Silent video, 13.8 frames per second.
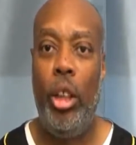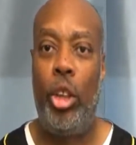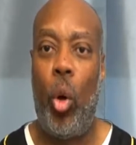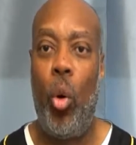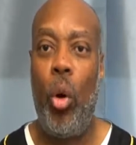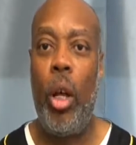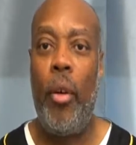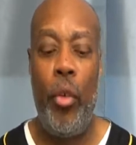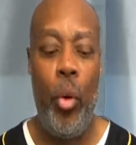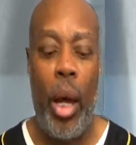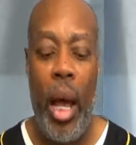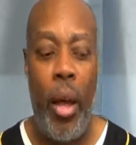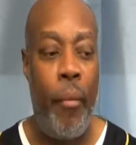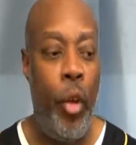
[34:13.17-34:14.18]
So if
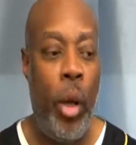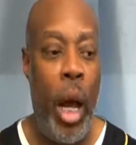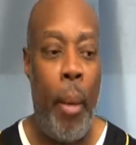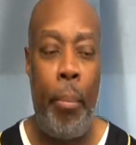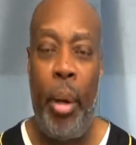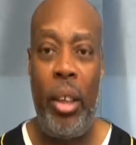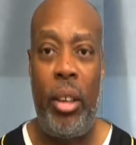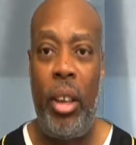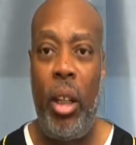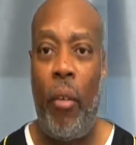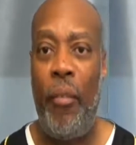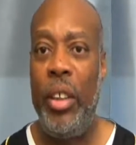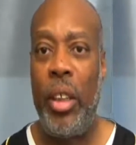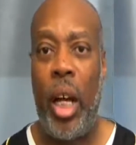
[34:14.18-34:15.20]
you got butt
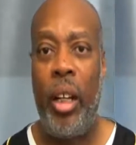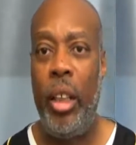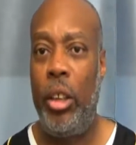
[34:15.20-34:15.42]
selfies on